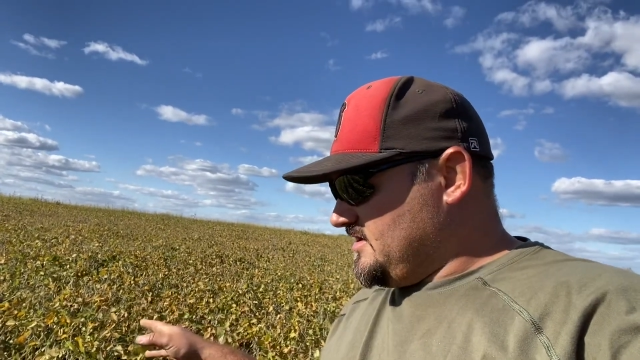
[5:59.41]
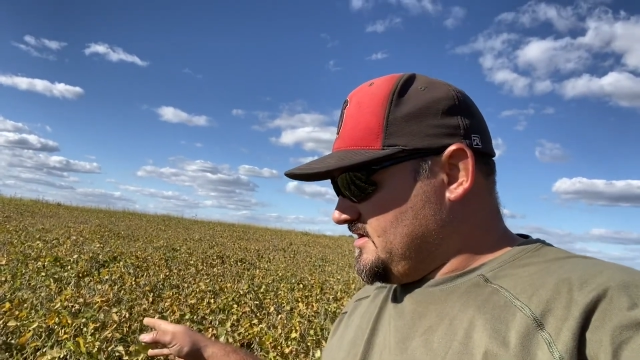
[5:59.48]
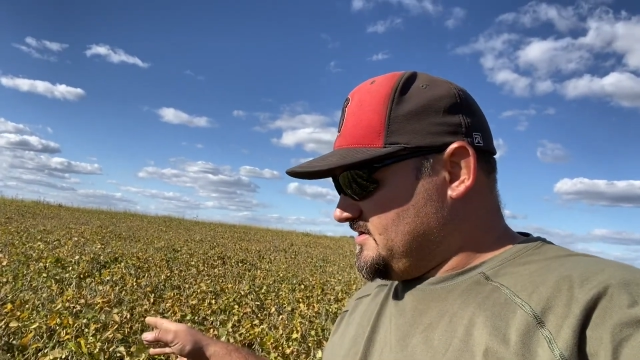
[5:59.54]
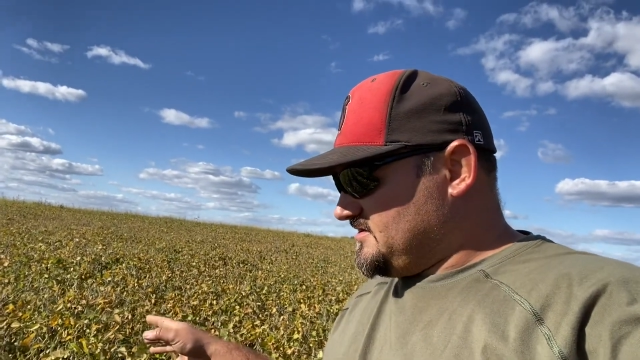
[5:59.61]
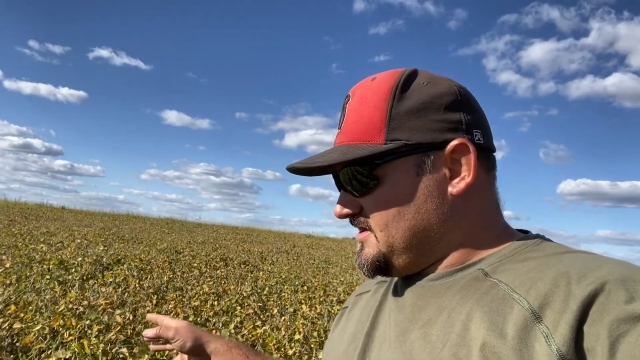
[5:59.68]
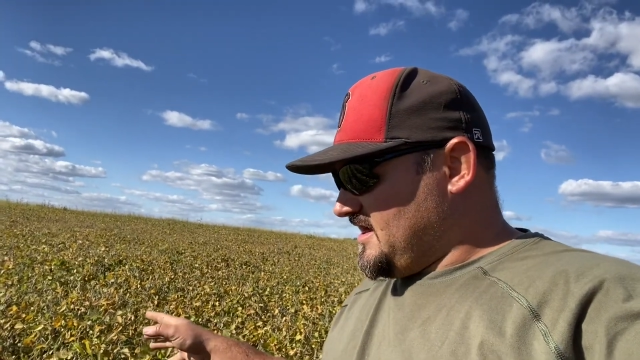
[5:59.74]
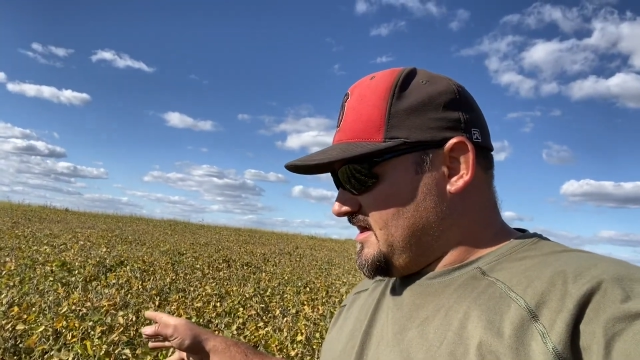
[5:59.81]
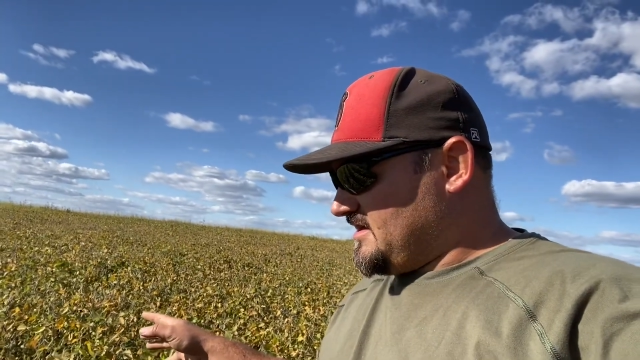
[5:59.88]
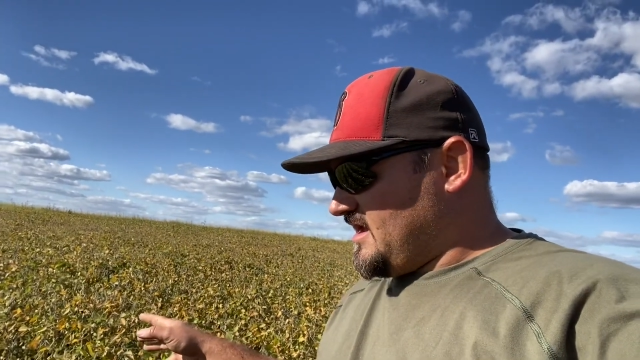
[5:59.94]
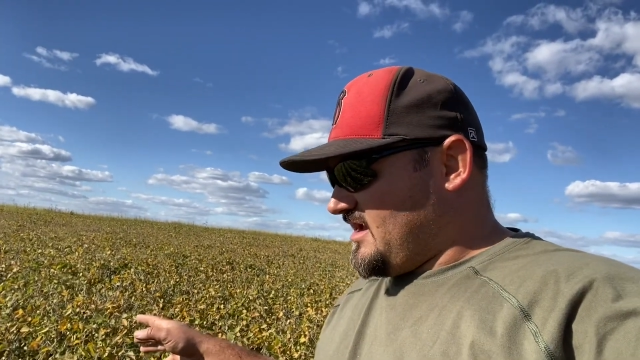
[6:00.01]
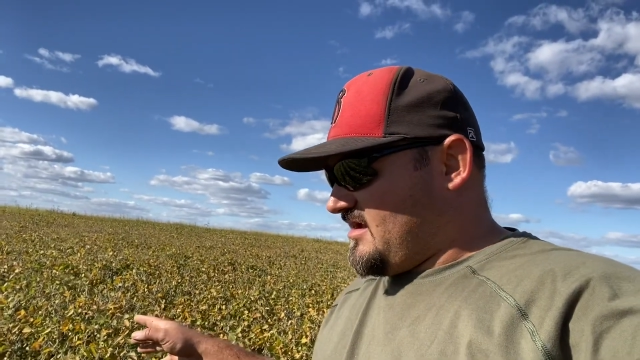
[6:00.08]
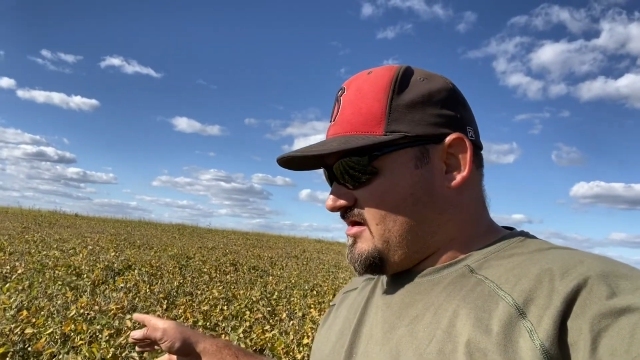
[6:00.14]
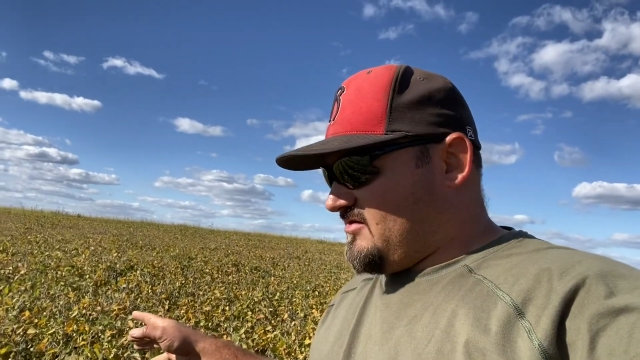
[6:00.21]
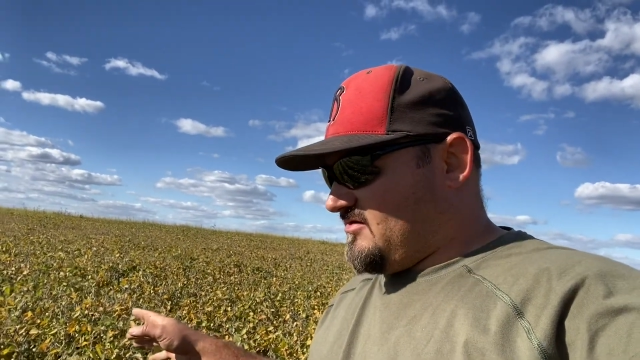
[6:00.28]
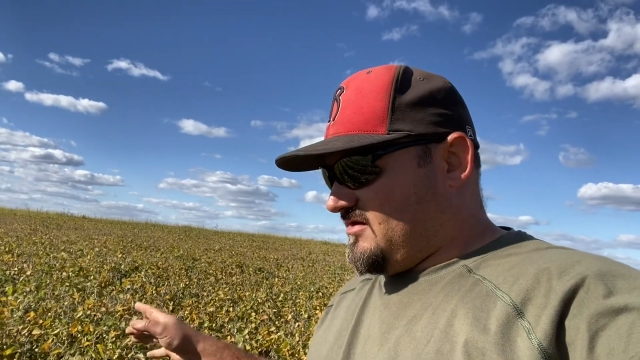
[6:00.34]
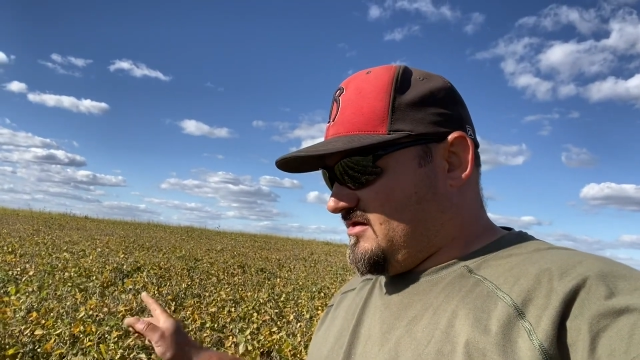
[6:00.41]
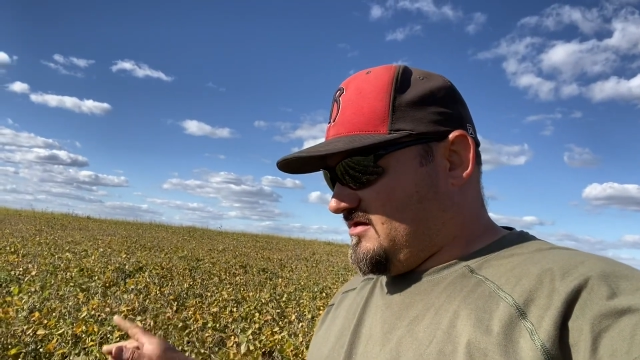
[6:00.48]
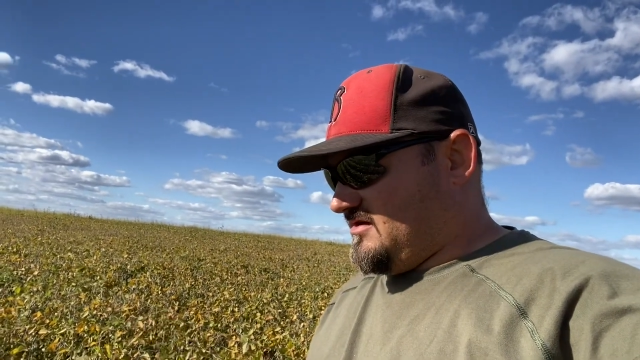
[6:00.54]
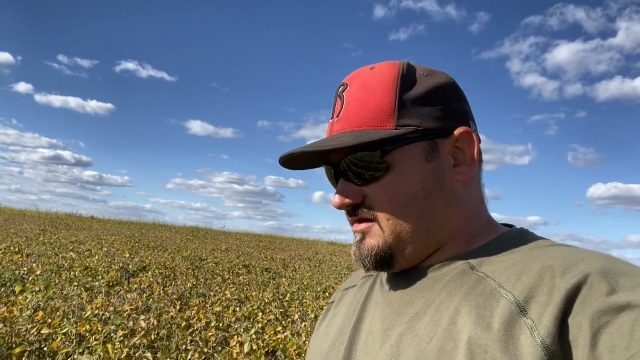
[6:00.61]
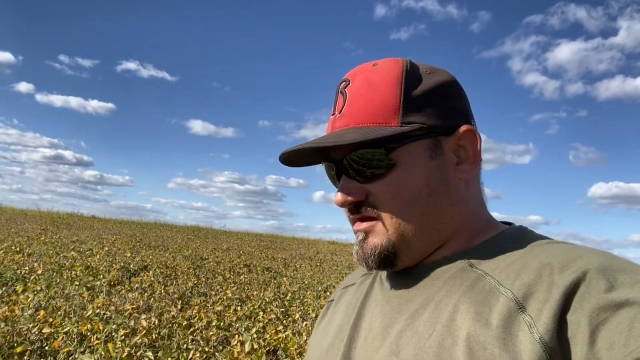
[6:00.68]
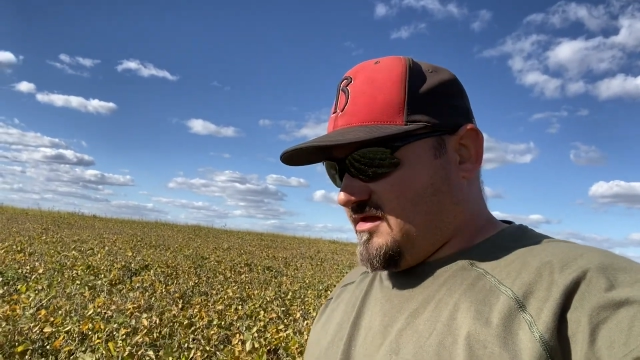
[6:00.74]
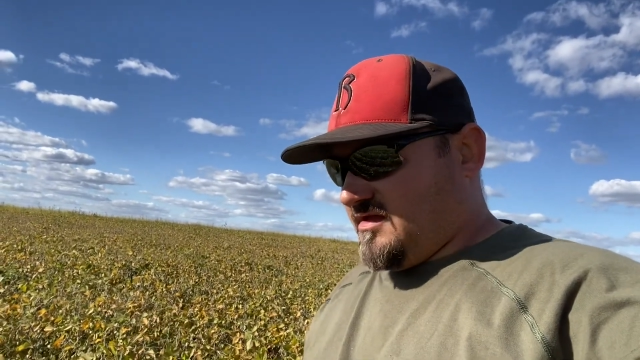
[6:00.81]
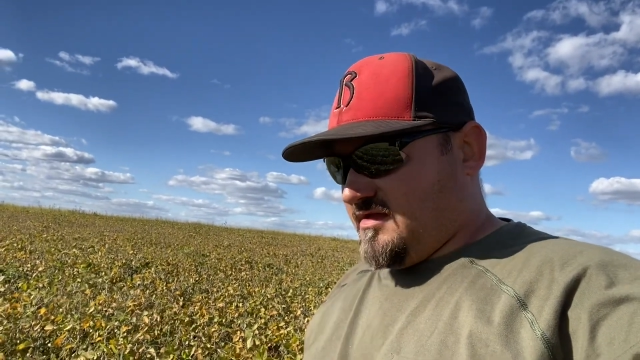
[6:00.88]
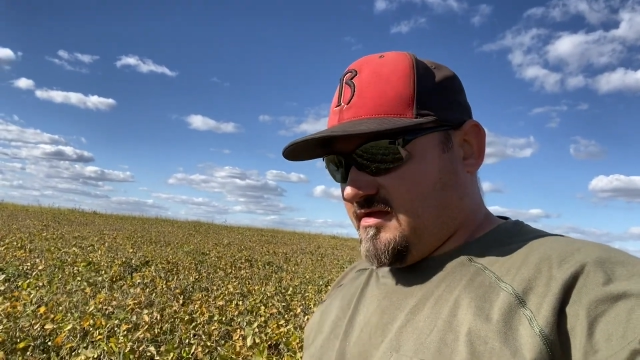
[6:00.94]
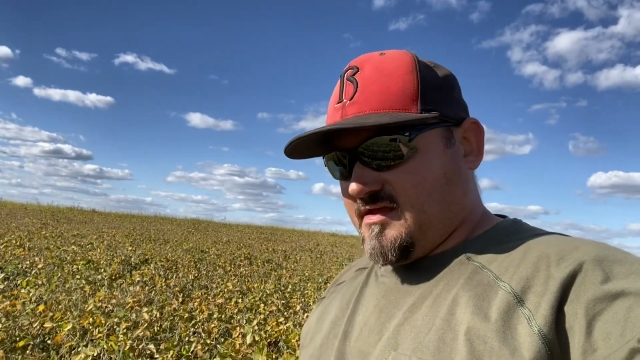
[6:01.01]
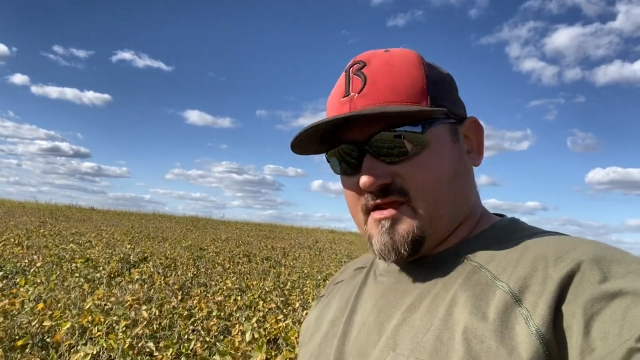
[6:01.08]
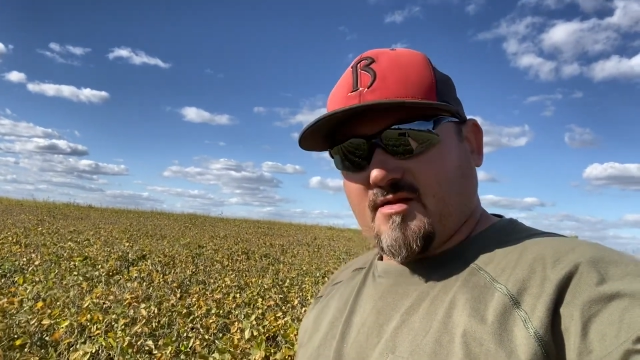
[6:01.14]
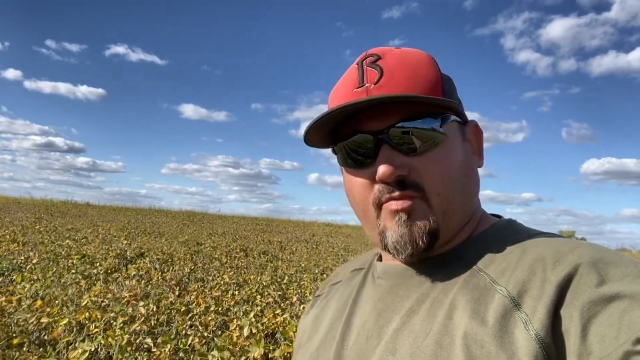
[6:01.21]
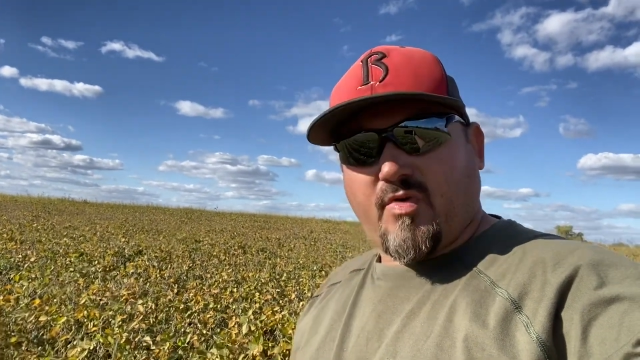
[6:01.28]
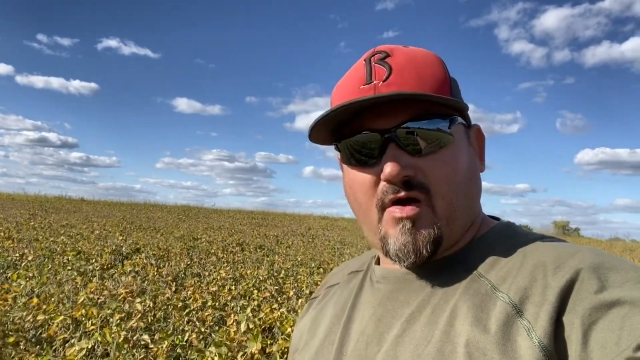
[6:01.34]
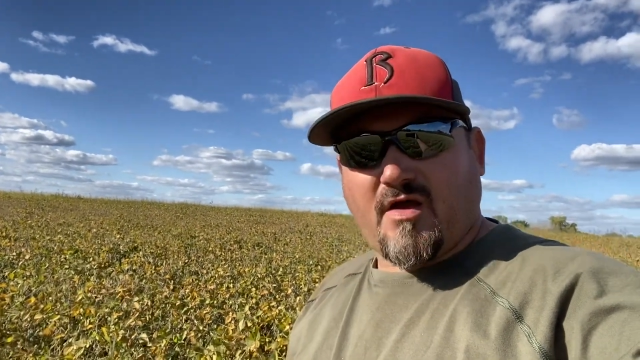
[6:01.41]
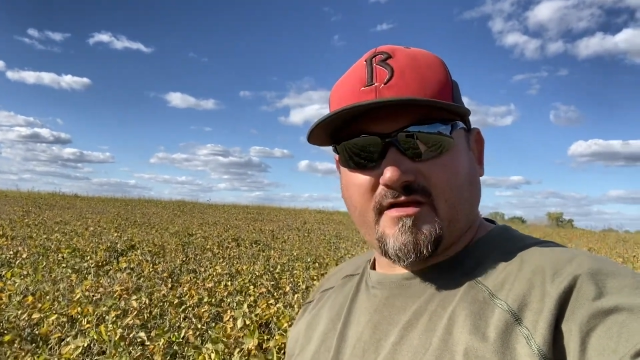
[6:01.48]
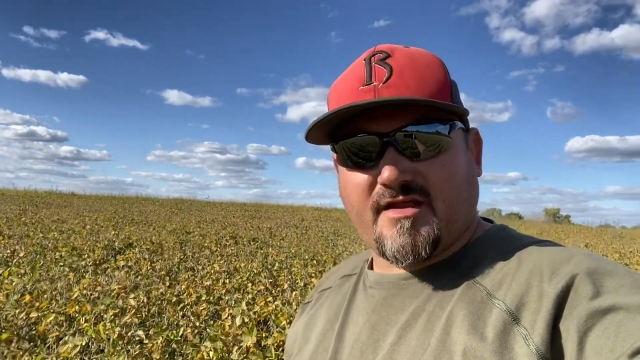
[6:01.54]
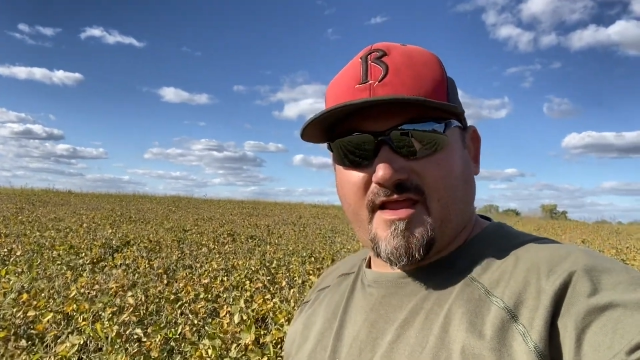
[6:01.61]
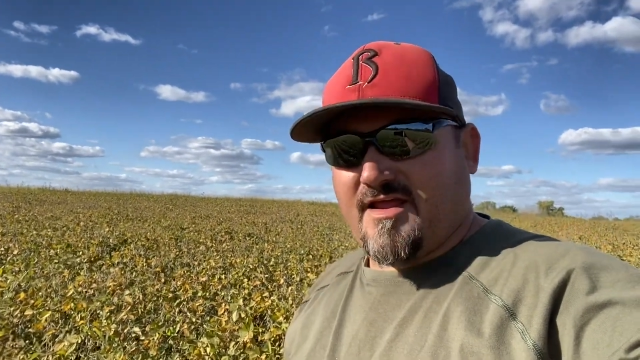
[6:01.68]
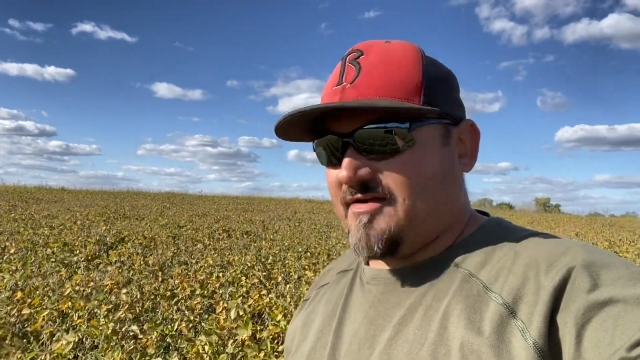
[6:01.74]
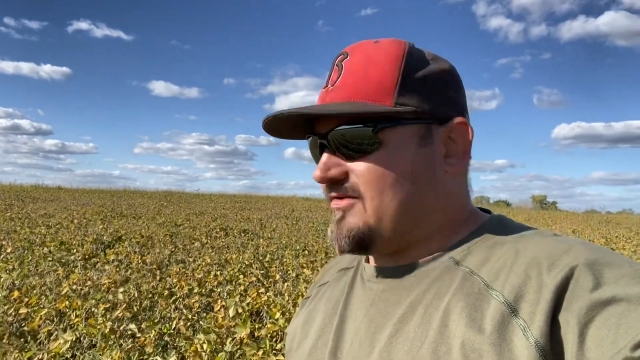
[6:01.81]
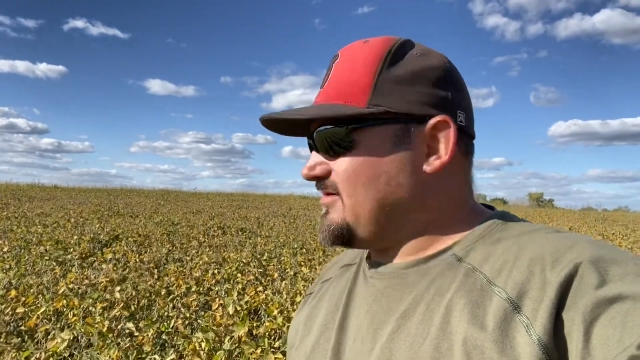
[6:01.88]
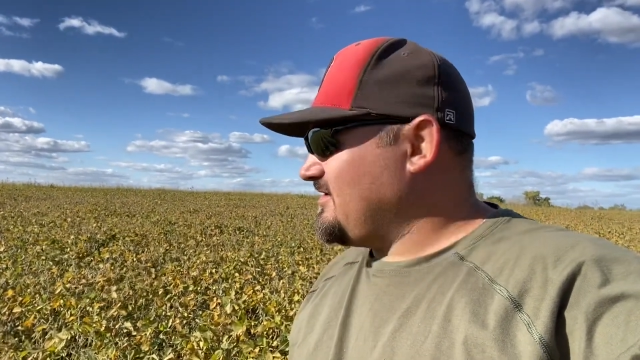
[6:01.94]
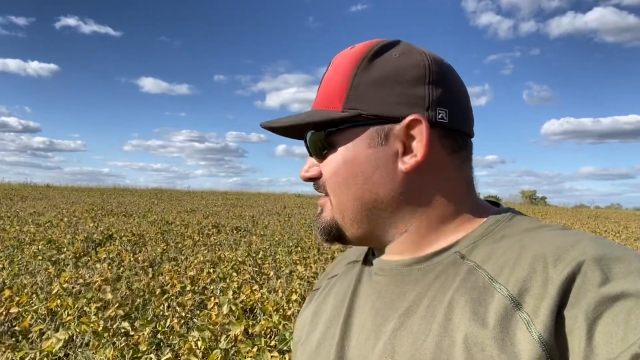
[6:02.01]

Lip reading: stand count and a pod count.